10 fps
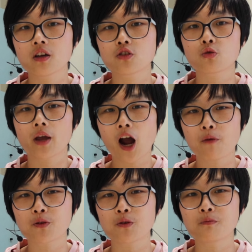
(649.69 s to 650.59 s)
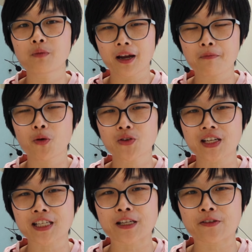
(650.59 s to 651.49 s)
to help you become more
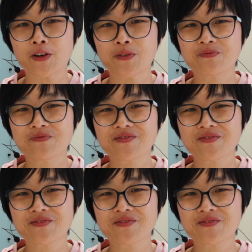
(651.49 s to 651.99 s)
successful.